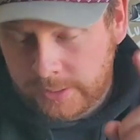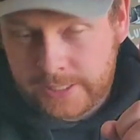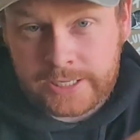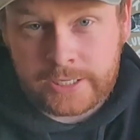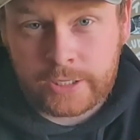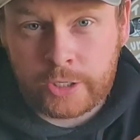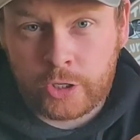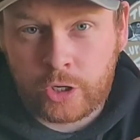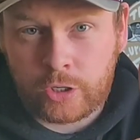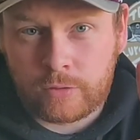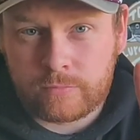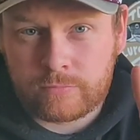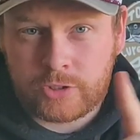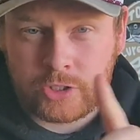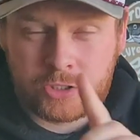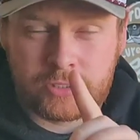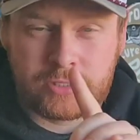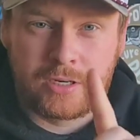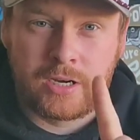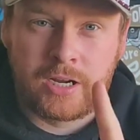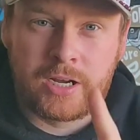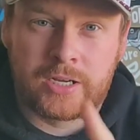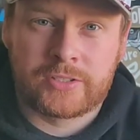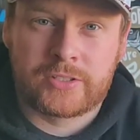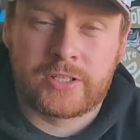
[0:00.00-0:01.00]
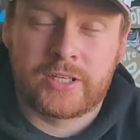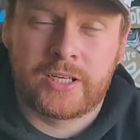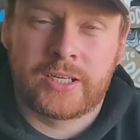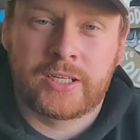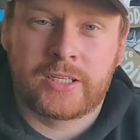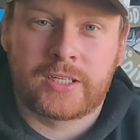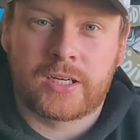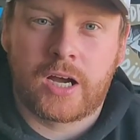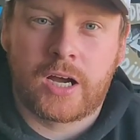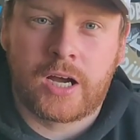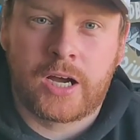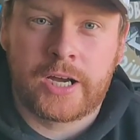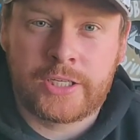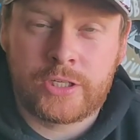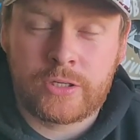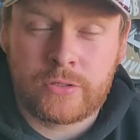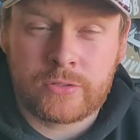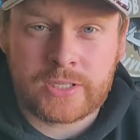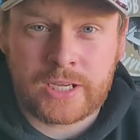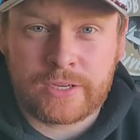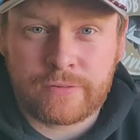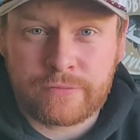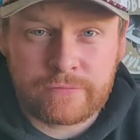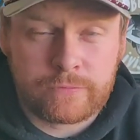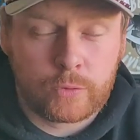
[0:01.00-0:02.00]
leader knot, just the last thing, I
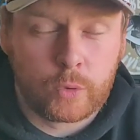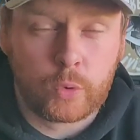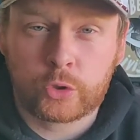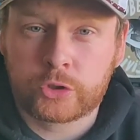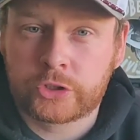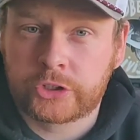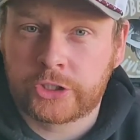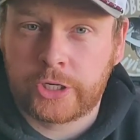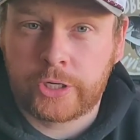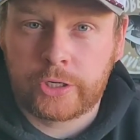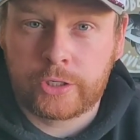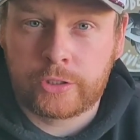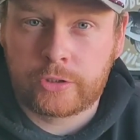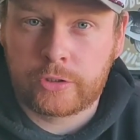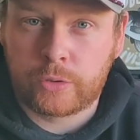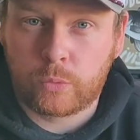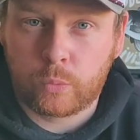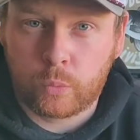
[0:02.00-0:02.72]
use a four-turn